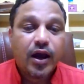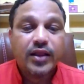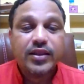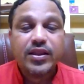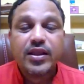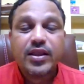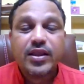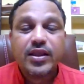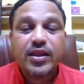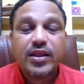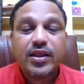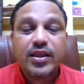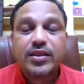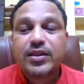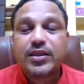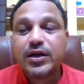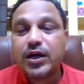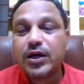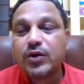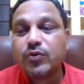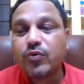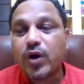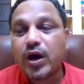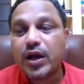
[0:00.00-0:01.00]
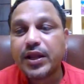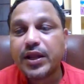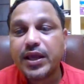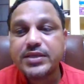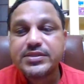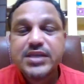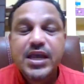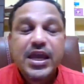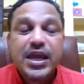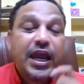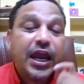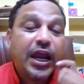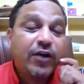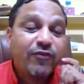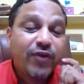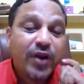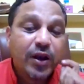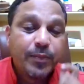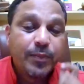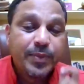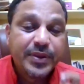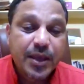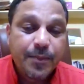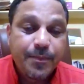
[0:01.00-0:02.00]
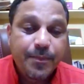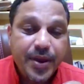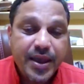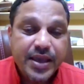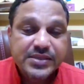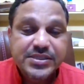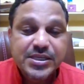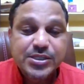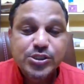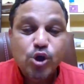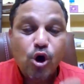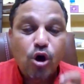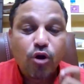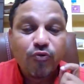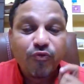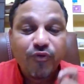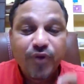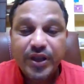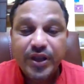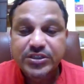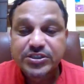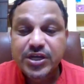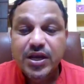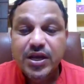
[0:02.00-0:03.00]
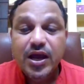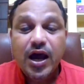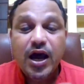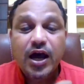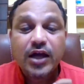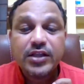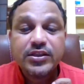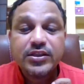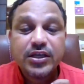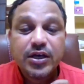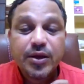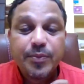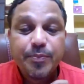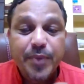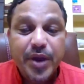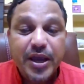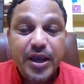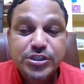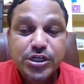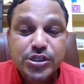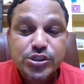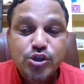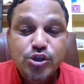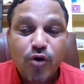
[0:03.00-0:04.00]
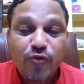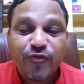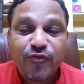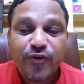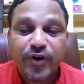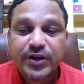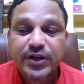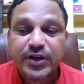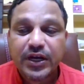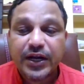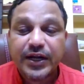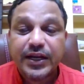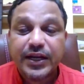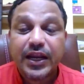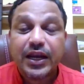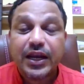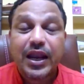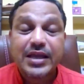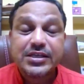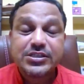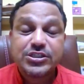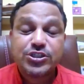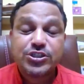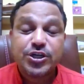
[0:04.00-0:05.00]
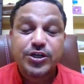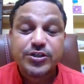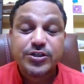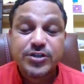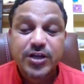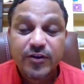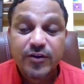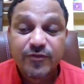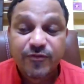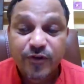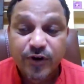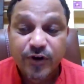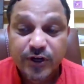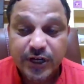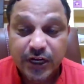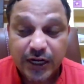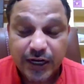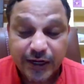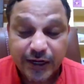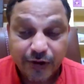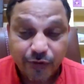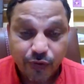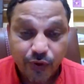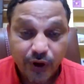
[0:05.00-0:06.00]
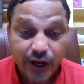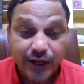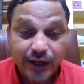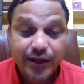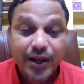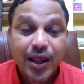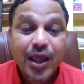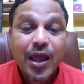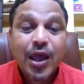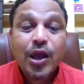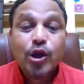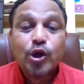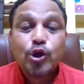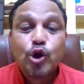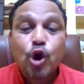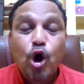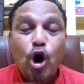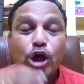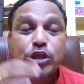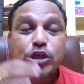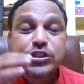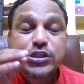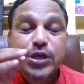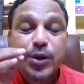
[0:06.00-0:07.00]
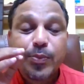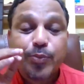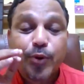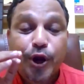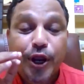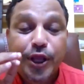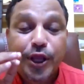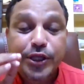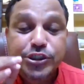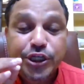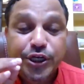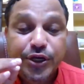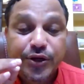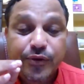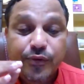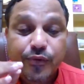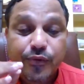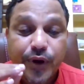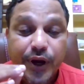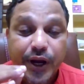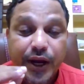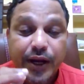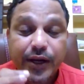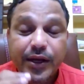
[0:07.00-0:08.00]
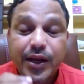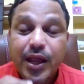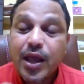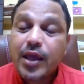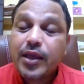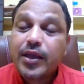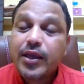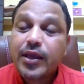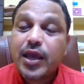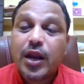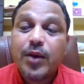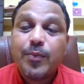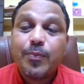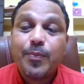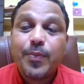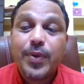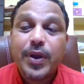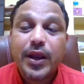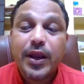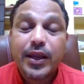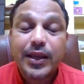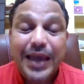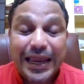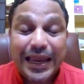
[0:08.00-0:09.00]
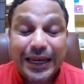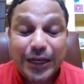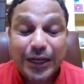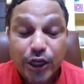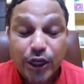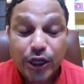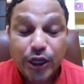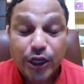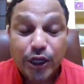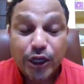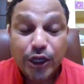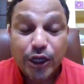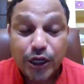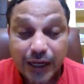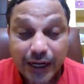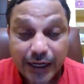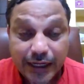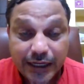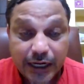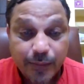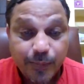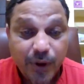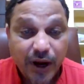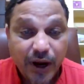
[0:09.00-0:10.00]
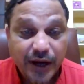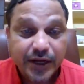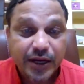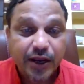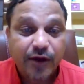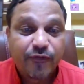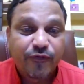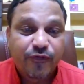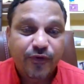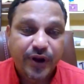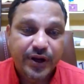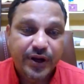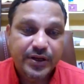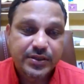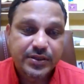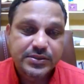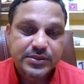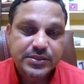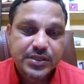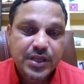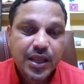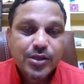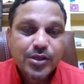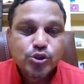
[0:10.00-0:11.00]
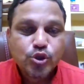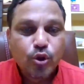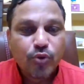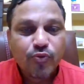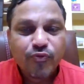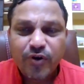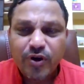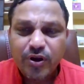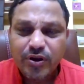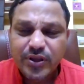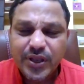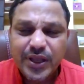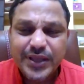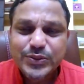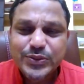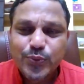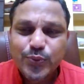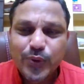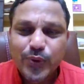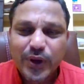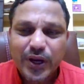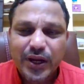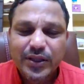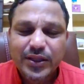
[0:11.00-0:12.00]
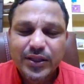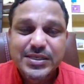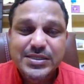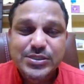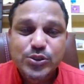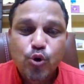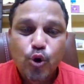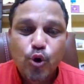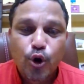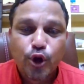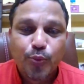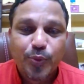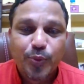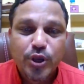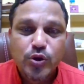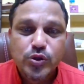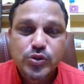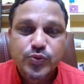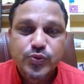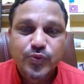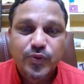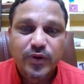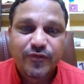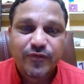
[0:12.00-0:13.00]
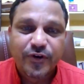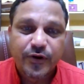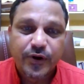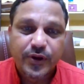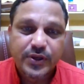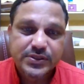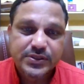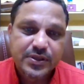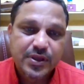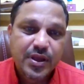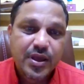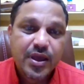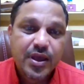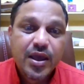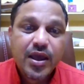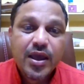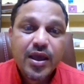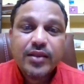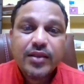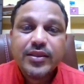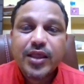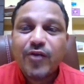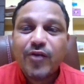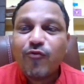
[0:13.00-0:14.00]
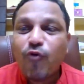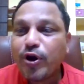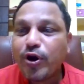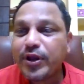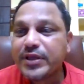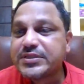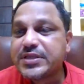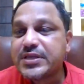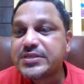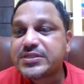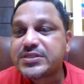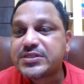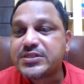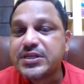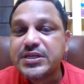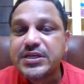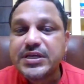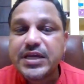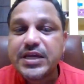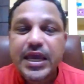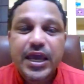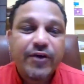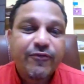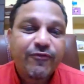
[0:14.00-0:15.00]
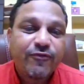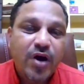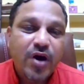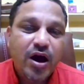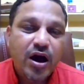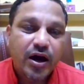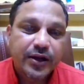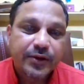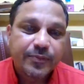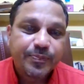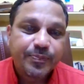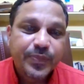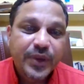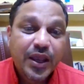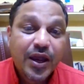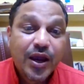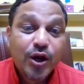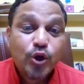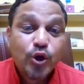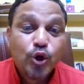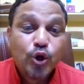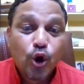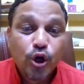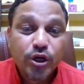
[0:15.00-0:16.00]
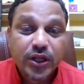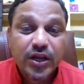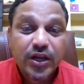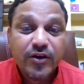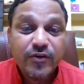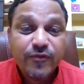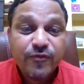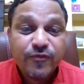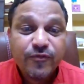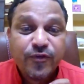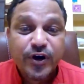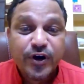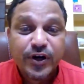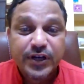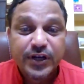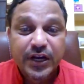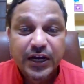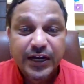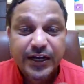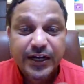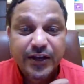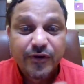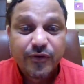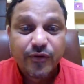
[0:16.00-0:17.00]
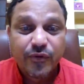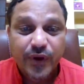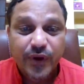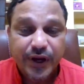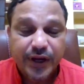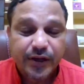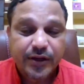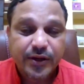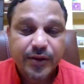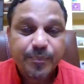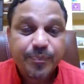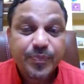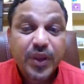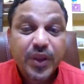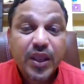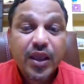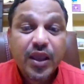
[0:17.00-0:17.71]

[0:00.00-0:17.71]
And the third one is, it will be the basis on which other measures of fertility like general fertility rate, gross reproduction rate can be calculated, my dear friends. So for this way, this is going to be useful for us. Then what is this TFR? Total fertility rate.